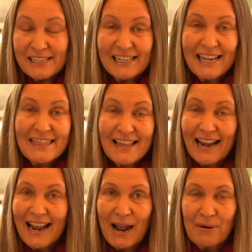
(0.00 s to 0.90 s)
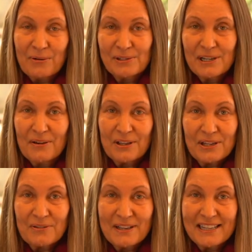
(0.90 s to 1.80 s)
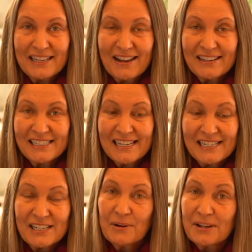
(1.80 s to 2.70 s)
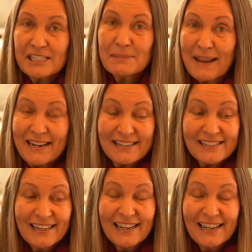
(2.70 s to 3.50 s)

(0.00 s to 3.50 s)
and in that hour or so that you're in the garden centre, you're going to spend